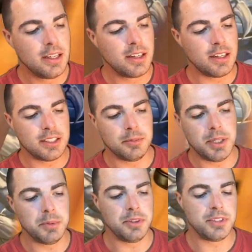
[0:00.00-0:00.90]
got some
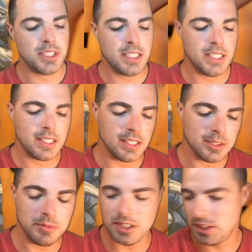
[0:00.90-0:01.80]
MFC, got
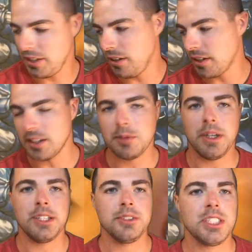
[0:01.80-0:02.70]
some DCR, got some
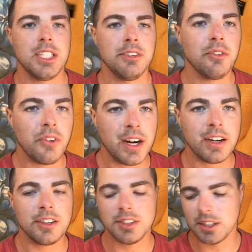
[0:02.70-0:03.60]
IOC rares and